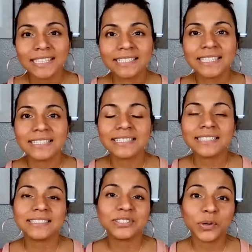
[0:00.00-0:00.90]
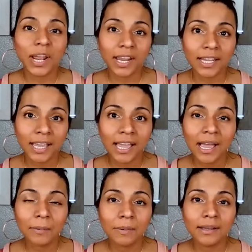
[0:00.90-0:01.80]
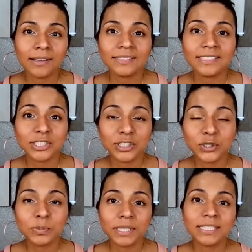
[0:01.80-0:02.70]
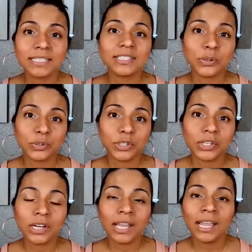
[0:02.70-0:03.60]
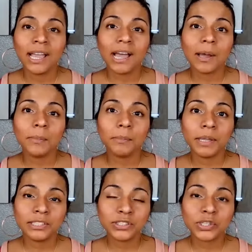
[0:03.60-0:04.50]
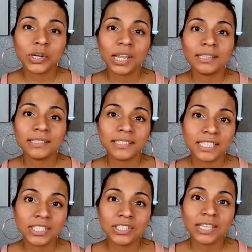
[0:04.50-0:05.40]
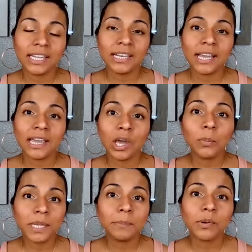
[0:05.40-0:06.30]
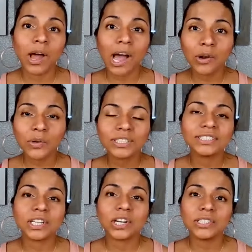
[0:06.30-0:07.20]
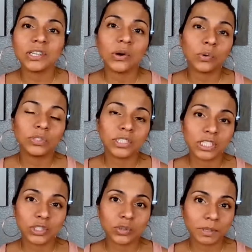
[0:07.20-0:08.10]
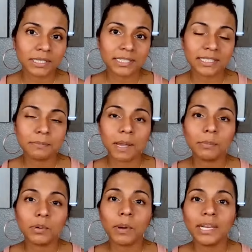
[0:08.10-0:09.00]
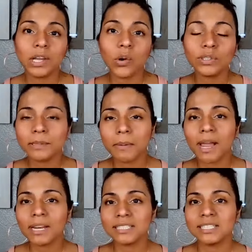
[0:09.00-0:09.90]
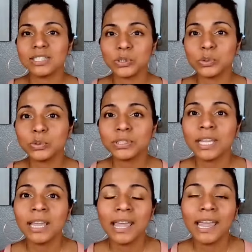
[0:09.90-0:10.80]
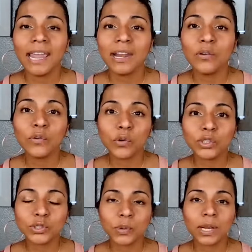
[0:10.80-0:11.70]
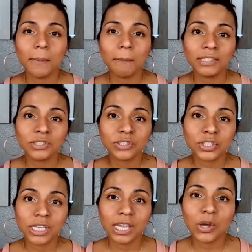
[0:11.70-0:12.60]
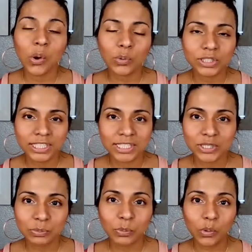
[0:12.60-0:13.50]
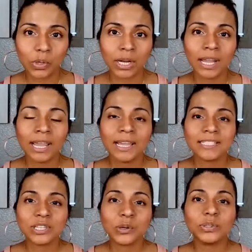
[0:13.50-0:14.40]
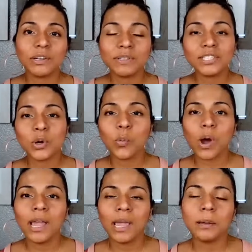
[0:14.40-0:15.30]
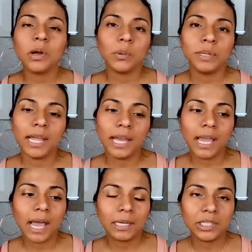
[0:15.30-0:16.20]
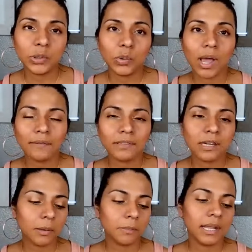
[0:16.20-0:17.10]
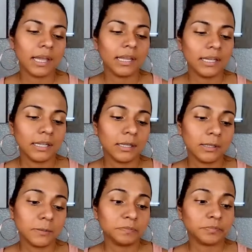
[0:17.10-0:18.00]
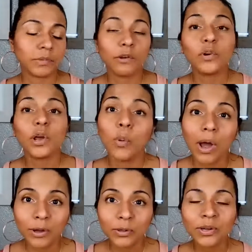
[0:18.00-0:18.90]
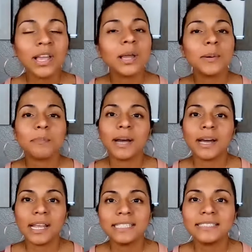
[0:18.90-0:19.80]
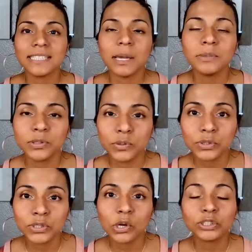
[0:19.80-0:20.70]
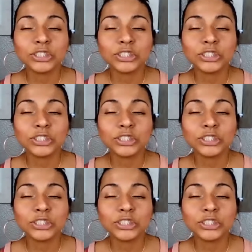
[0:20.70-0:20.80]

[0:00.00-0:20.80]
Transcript: This is Zoraya. I'm a digital business owner, a mentor and teach, and I help people how to start their own digital business by providing all the marketing tools and of course with a mentorship and coaching support. So the reason why I'm coming live, I know I haven't come live for a while, but it's time to do so.